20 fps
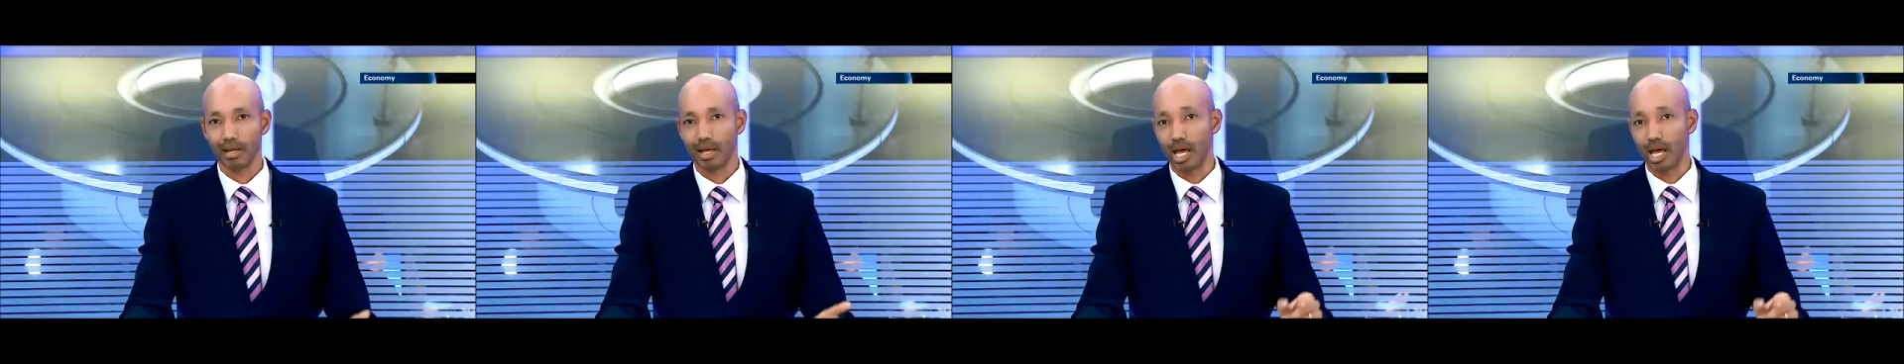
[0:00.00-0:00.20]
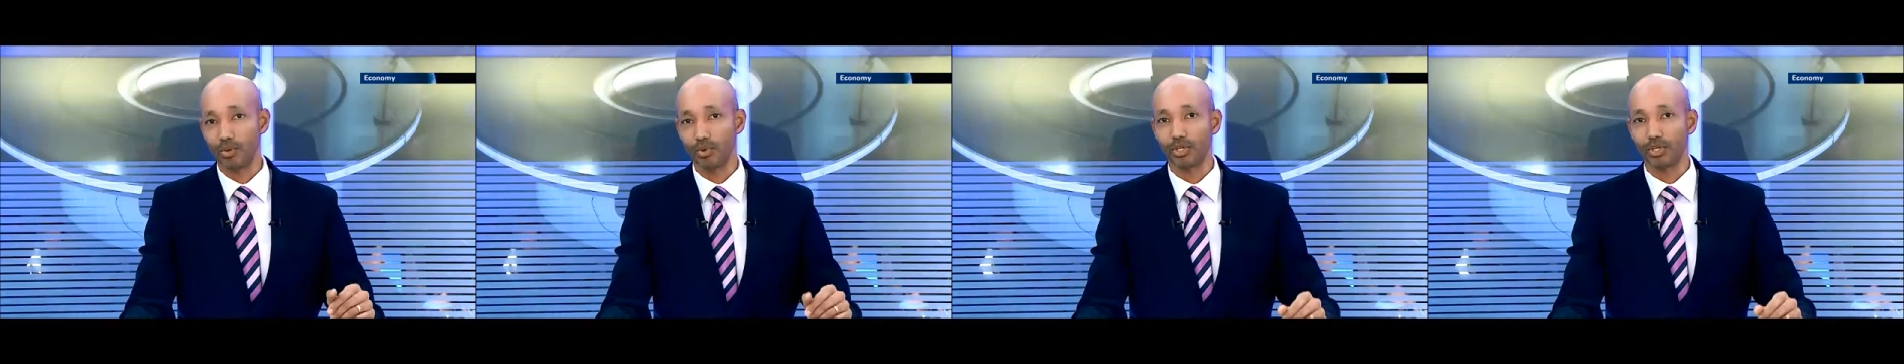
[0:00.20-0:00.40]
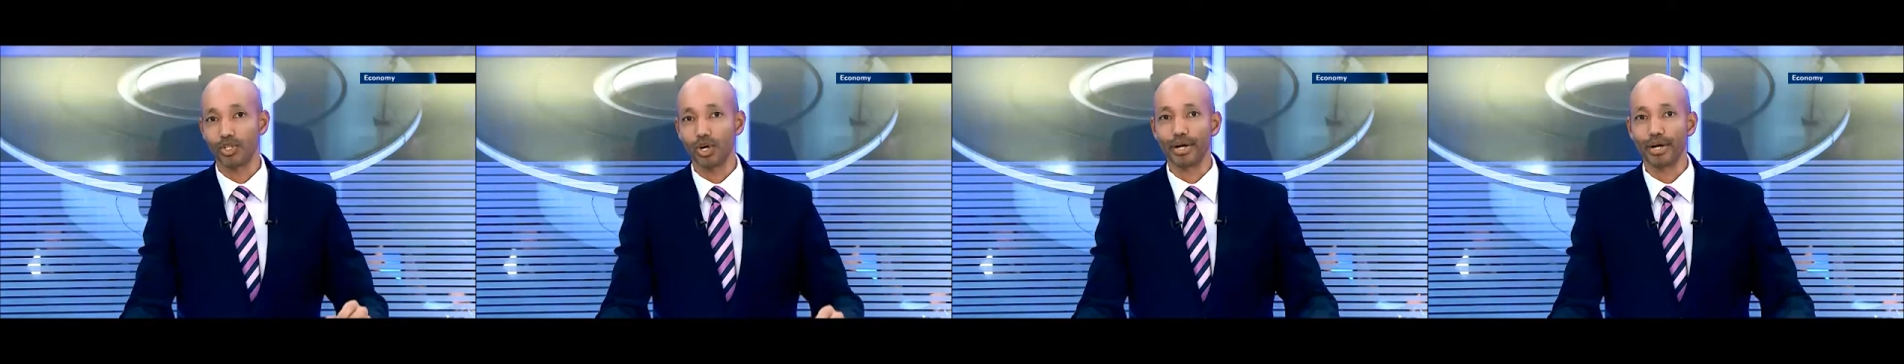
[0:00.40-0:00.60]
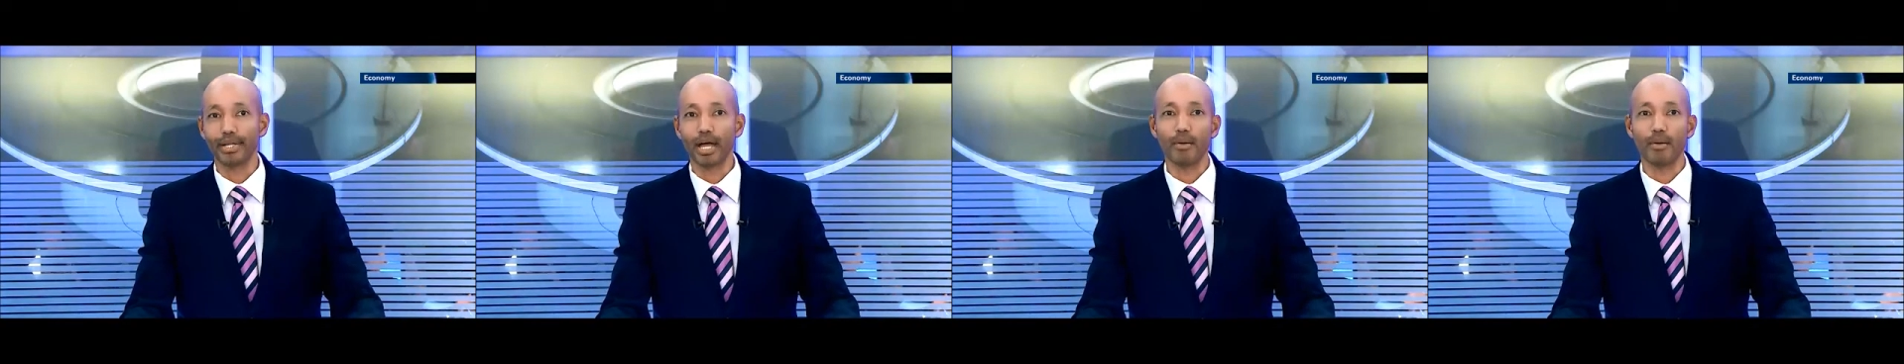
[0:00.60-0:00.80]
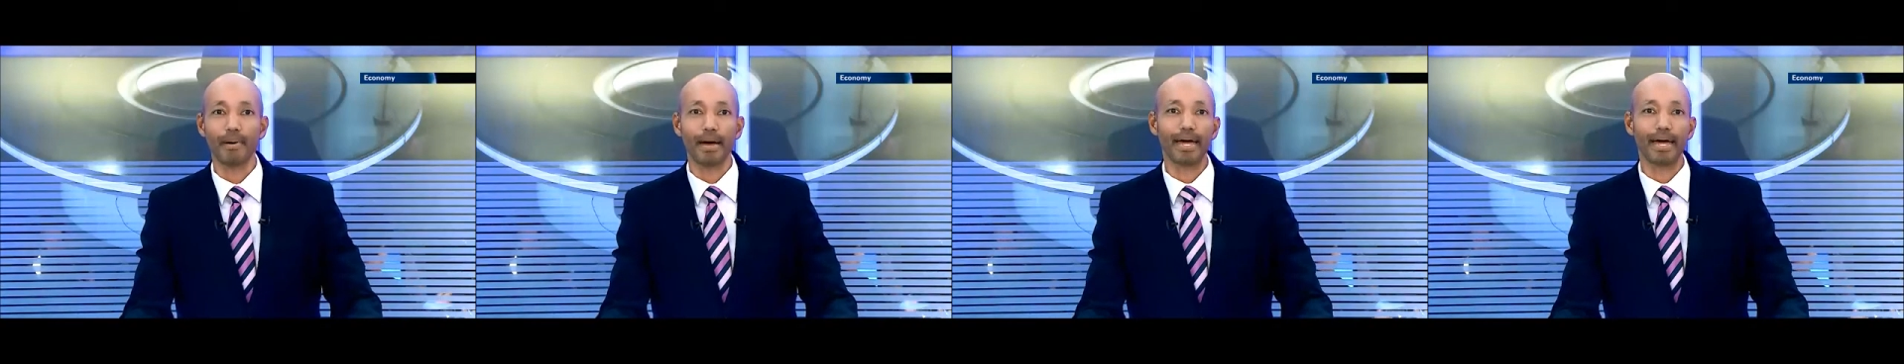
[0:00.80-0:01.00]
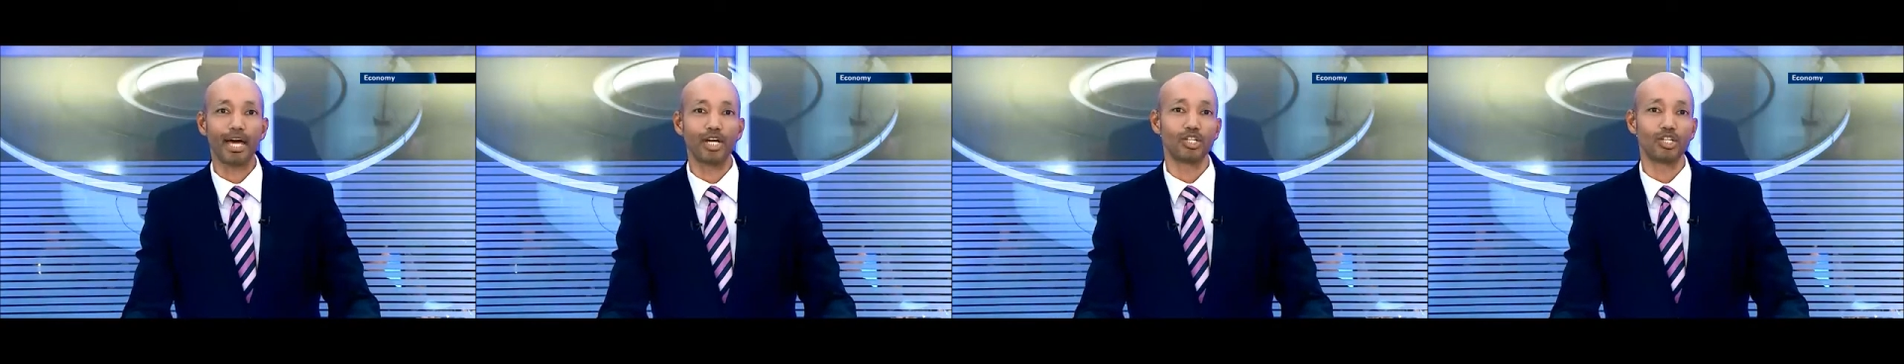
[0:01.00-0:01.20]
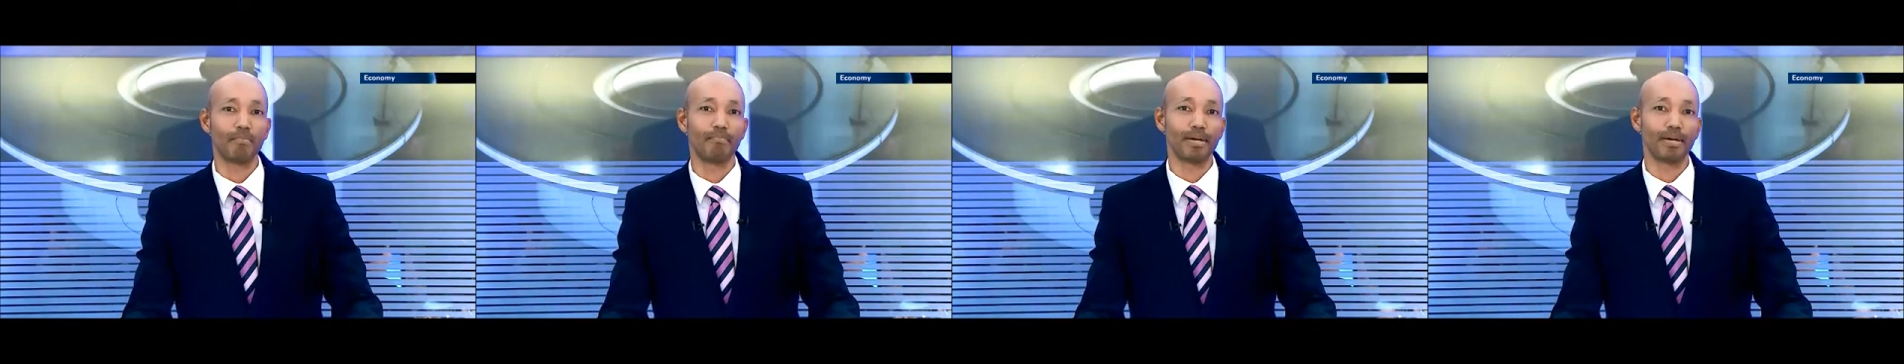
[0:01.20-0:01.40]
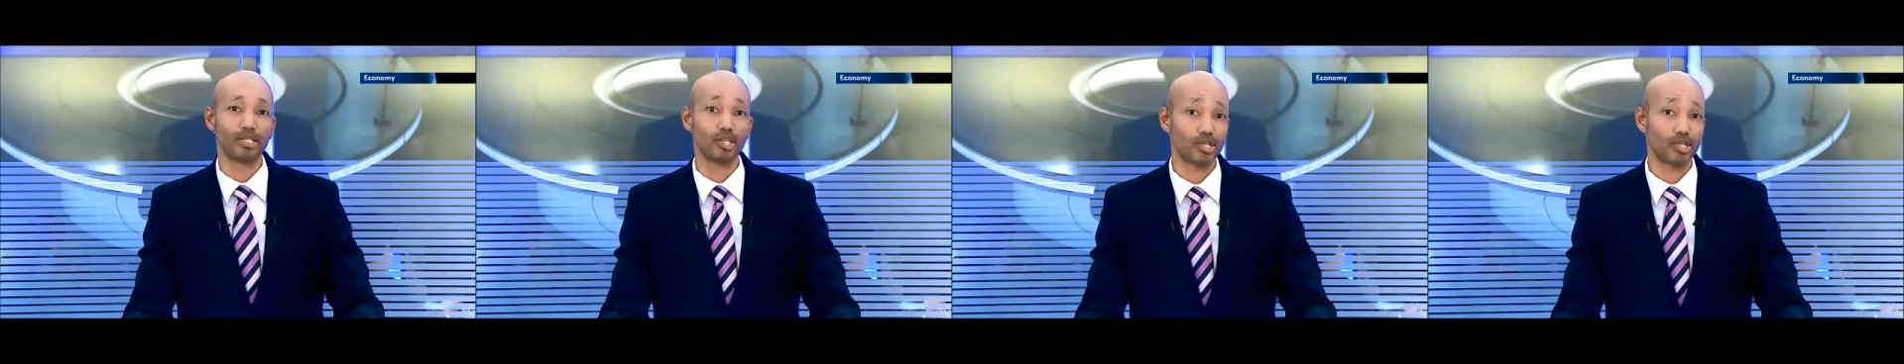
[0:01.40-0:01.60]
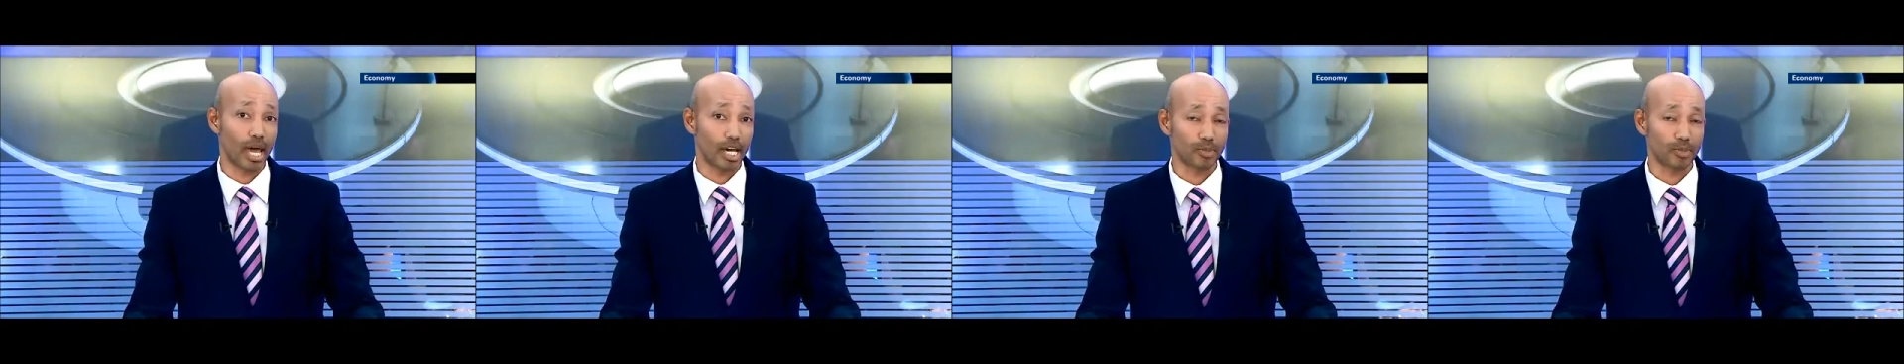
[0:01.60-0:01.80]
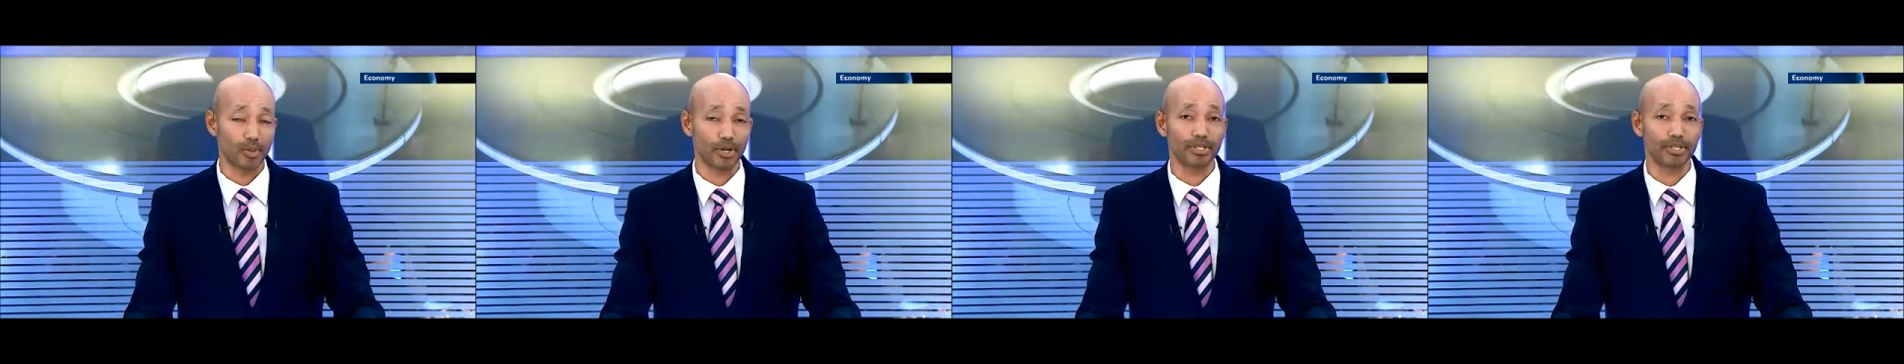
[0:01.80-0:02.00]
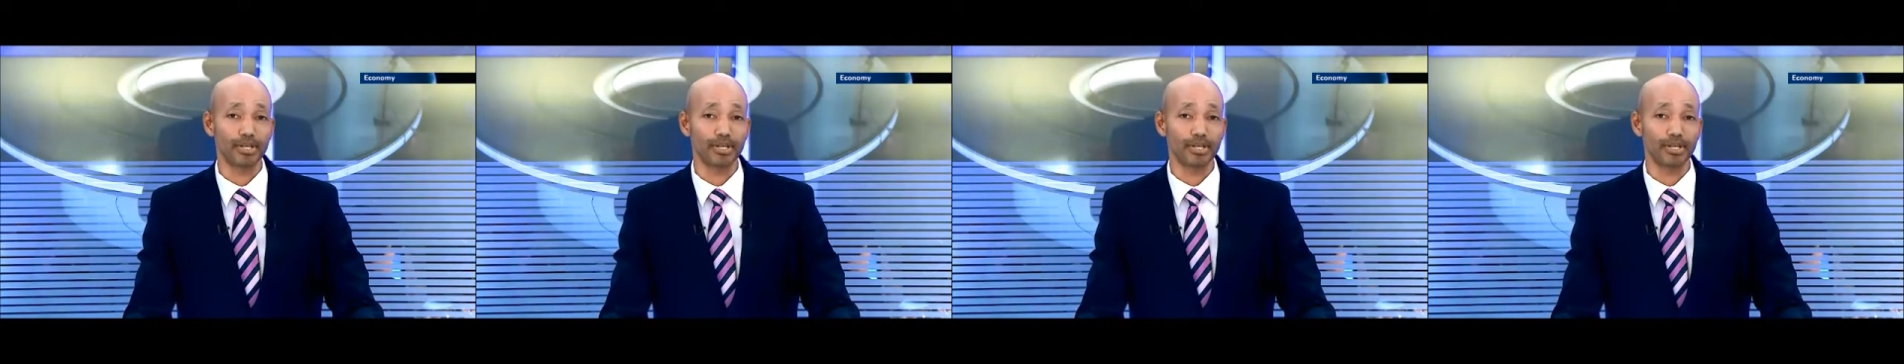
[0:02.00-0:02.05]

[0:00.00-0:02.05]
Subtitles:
And we're joined now by Asia business expert